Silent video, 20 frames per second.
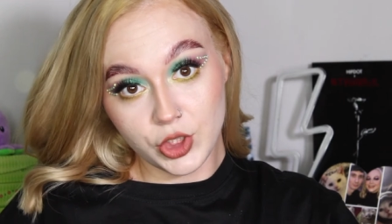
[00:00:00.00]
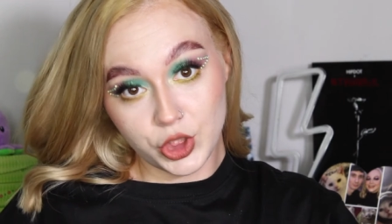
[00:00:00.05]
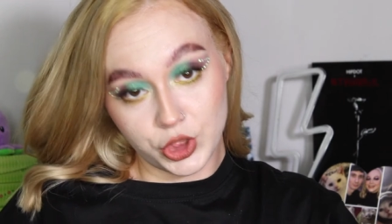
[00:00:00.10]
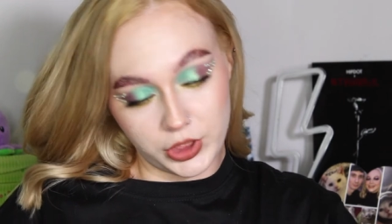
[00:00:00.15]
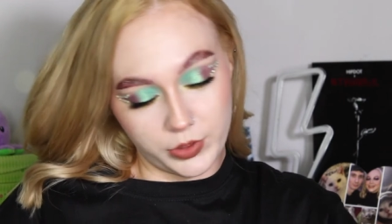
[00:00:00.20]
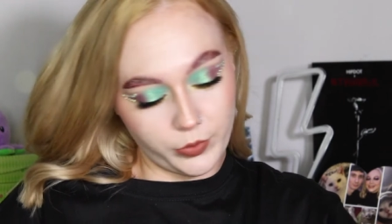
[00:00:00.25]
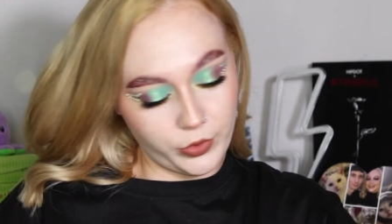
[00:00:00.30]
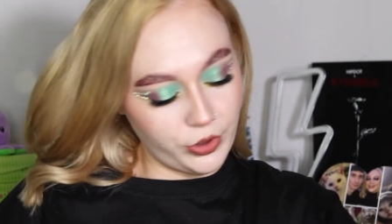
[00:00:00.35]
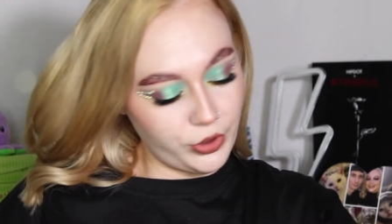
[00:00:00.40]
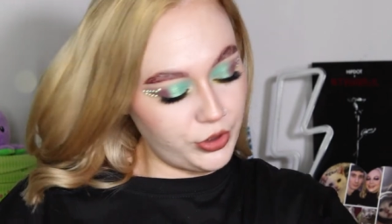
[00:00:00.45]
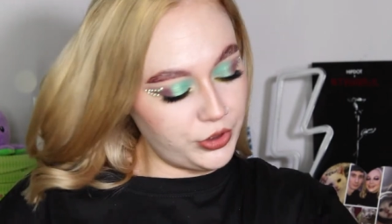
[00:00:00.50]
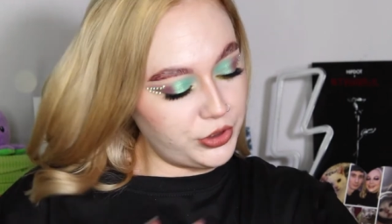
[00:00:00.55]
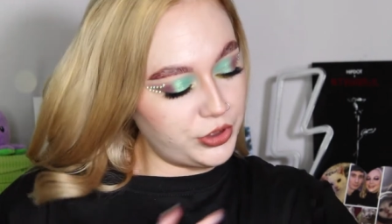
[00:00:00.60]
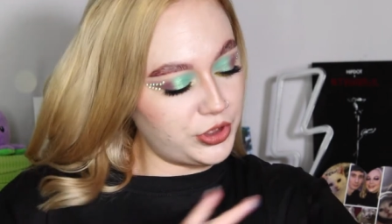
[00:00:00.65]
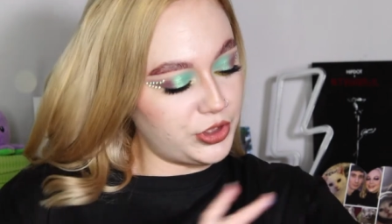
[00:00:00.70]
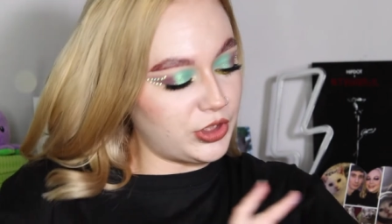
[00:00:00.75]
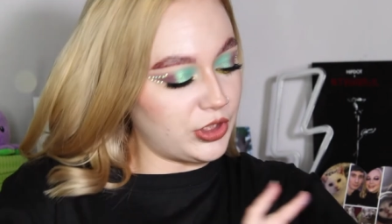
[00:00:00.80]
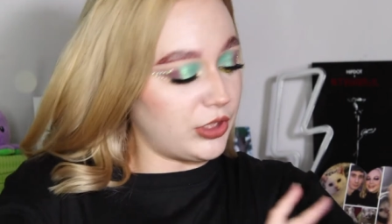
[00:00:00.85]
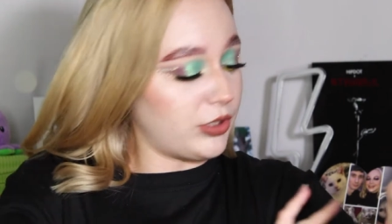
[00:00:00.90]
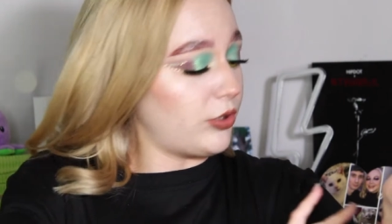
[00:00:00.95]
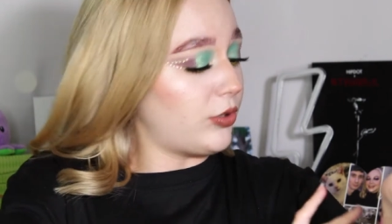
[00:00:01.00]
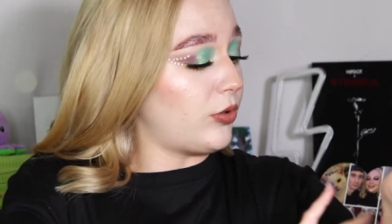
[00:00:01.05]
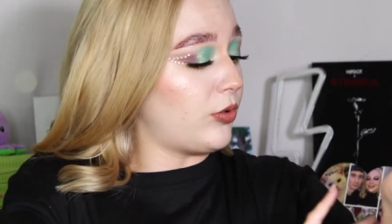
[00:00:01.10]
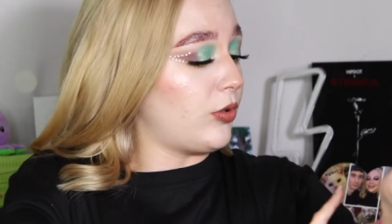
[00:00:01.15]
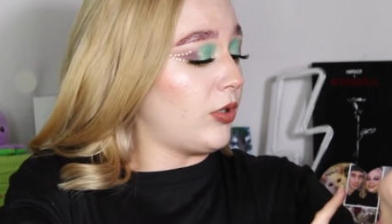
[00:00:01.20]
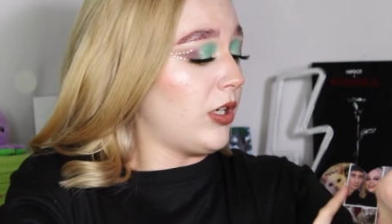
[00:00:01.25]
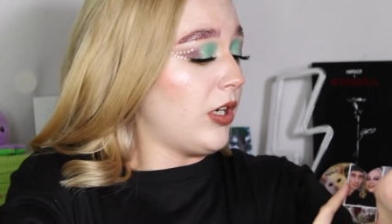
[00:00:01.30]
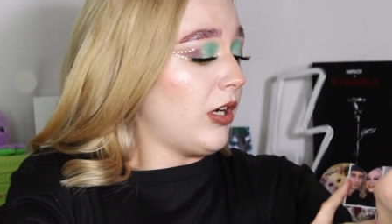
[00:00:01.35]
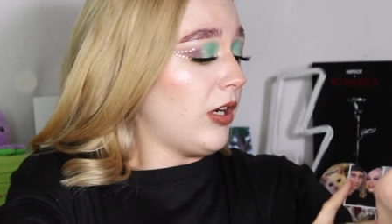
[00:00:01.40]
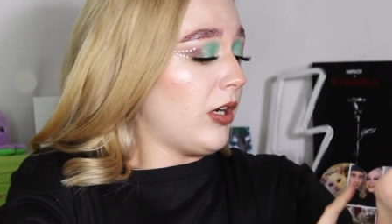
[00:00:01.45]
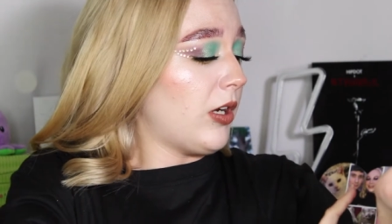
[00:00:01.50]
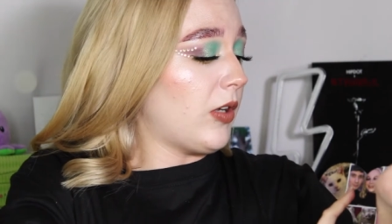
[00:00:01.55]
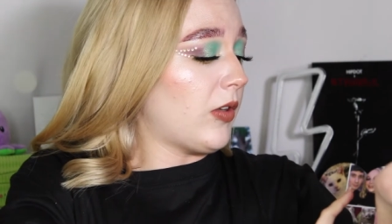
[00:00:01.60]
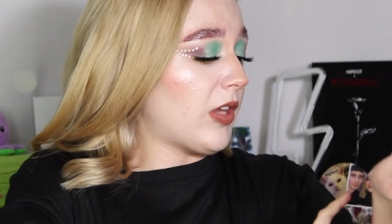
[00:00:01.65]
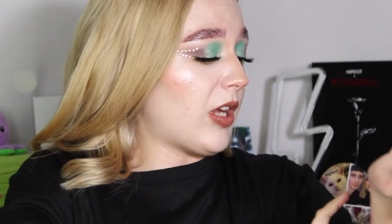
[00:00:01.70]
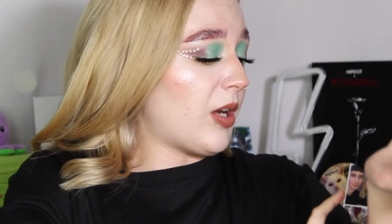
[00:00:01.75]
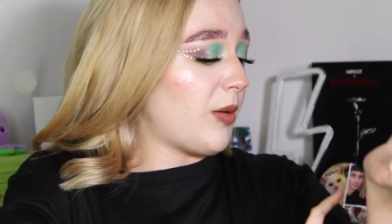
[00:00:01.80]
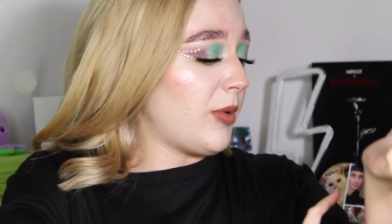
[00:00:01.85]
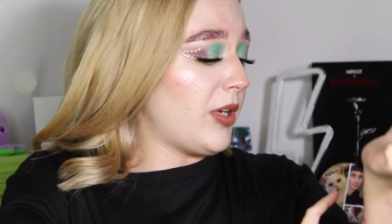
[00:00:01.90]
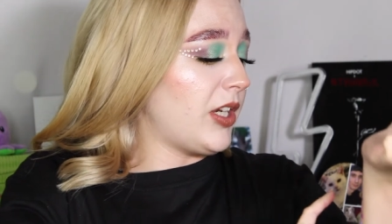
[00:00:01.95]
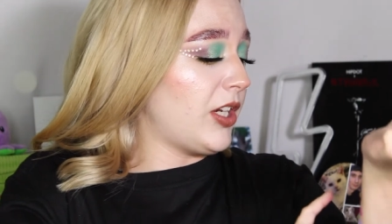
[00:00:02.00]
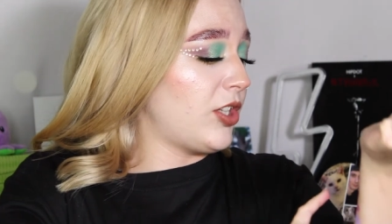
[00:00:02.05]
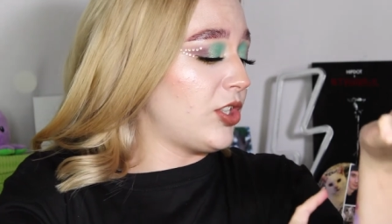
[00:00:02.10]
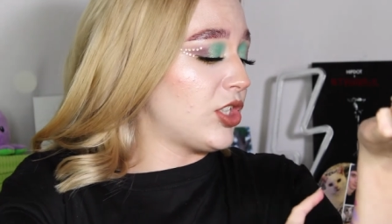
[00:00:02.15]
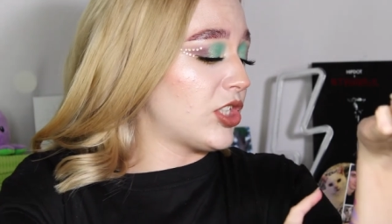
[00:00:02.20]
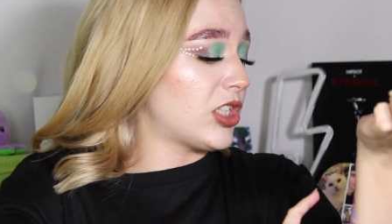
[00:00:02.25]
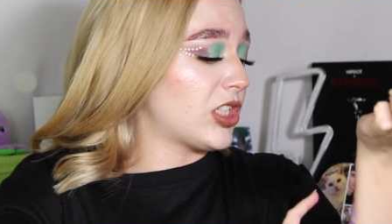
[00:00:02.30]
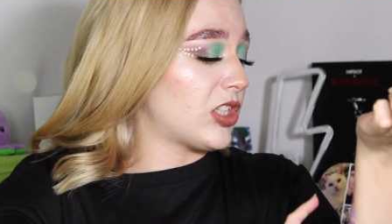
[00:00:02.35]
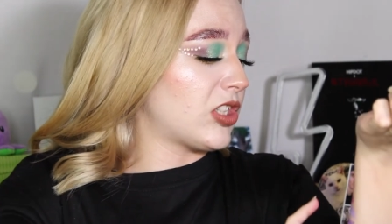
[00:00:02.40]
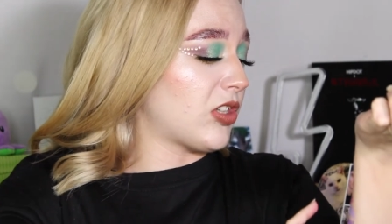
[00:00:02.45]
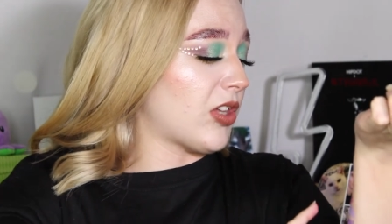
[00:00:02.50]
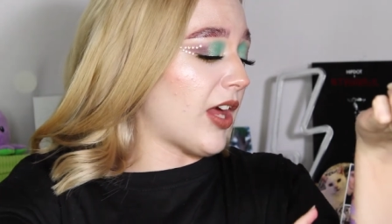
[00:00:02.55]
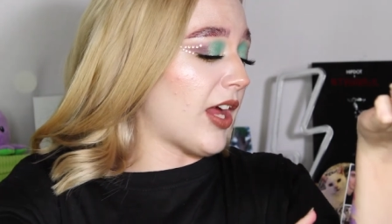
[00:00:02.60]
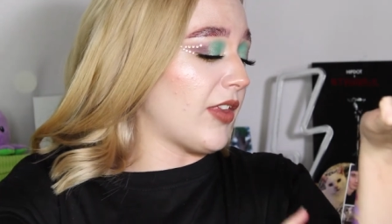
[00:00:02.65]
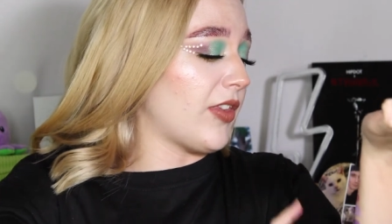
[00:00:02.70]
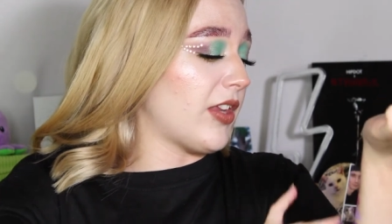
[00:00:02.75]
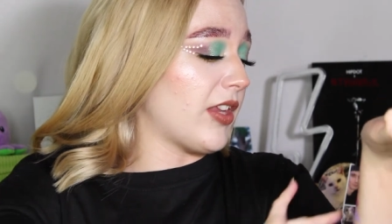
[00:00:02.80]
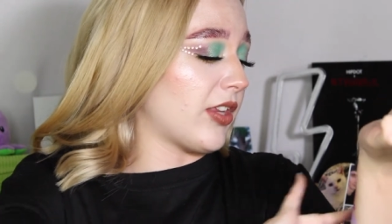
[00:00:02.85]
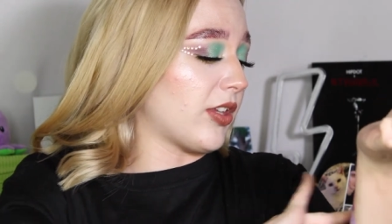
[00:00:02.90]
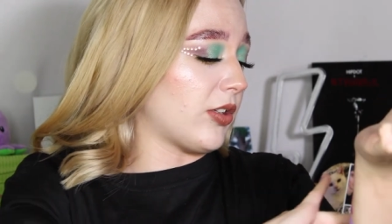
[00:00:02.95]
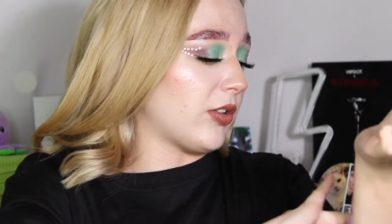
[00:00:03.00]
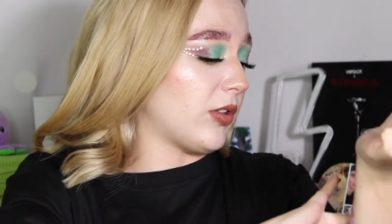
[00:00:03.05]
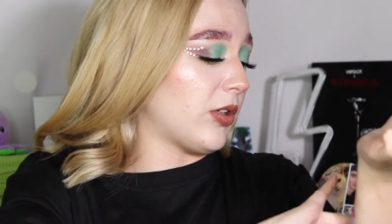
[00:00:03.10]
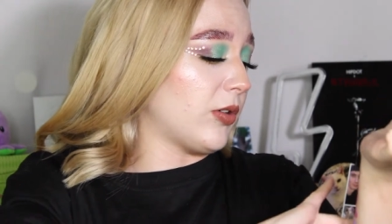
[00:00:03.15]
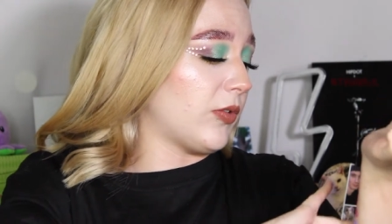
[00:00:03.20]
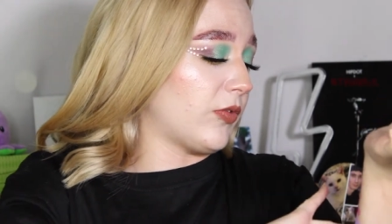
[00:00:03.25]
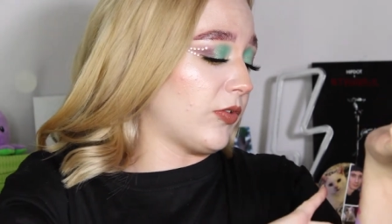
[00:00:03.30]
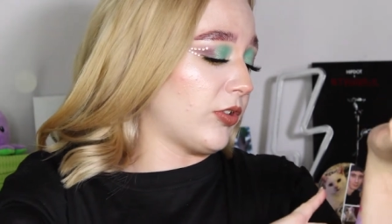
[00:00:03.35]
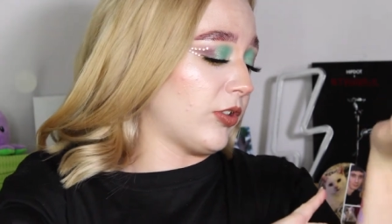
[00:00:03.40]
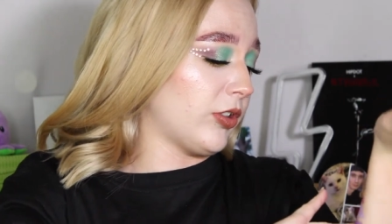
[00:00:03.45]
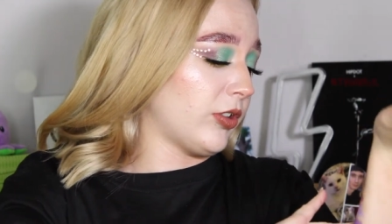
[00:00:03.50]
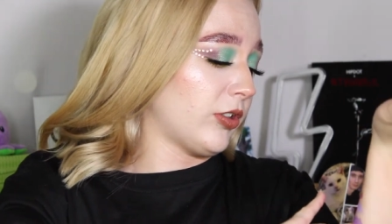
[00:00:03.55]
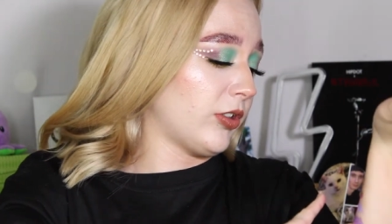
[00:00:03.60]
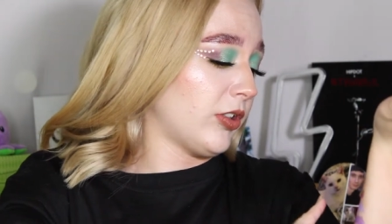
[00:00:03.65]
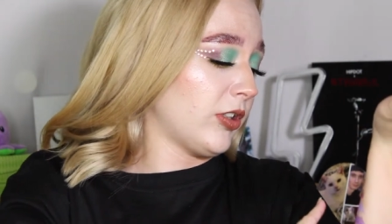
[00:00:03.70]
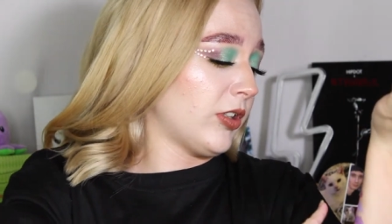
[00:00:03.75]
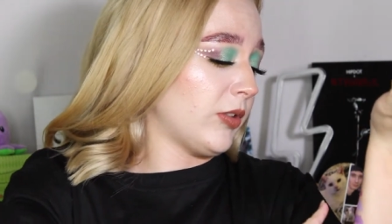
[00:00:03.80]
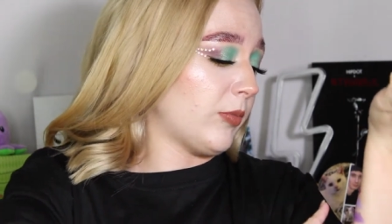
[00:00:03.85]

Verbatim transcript: shimmers. So allow me to just slide this all over